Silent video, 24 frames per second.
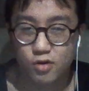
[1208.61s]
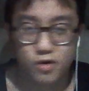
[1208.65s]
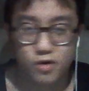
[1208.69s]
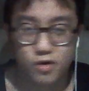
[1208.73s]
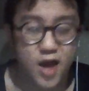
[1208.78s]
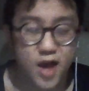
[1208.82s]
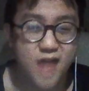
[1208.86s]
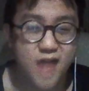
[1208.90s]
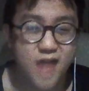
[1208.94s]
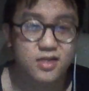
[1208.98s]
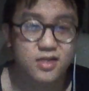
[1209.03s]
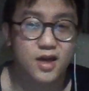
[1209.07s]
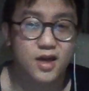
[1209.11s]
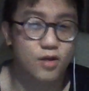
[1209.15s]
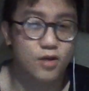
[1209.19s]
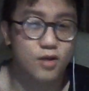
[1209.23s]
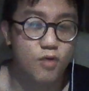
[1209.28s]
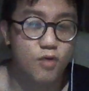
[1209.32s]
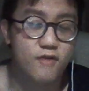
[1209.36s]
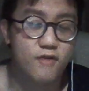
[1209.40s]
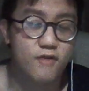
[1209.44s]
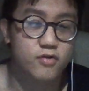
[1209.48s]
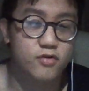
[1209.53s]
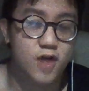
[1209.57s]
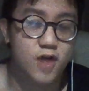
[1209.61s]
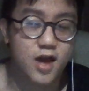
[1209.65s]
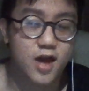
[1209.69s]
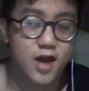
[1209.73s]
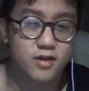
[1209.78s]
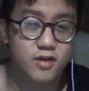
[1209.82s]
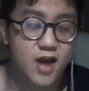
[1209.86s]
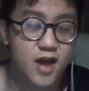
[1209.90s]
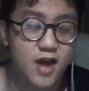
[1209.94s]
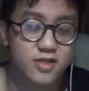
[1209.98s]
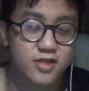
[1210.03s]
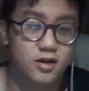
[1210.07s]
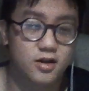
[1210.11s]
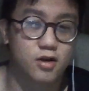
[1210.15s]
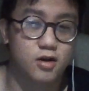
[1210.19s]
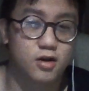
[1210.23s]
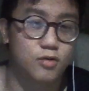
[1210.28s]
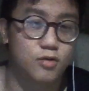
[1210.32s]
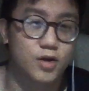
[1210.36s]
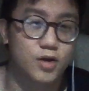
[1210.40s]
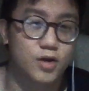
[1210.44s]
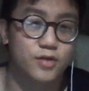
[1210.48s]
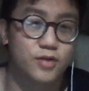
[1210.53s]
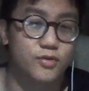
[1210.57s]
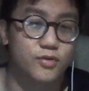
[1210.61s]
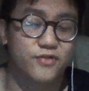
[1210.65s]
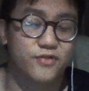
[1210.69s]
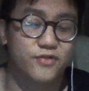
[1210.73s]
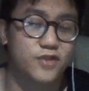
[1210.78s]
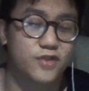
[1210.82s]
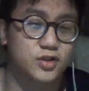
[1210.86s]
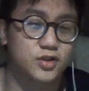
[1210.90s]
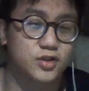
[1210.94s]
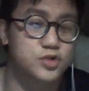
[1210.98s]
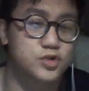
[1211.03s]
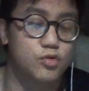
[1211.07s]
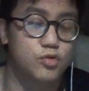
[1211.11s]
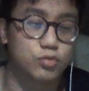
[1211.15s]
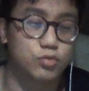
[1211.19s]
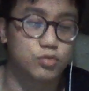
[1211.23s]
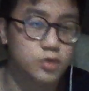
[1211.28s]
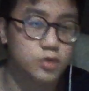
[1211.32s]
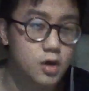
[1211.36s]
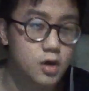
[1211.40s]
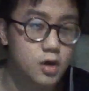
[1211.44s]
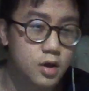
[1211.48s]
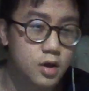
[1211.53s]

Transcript: your ethic, whatever uh, ethical or I don't know what the fuck it's called.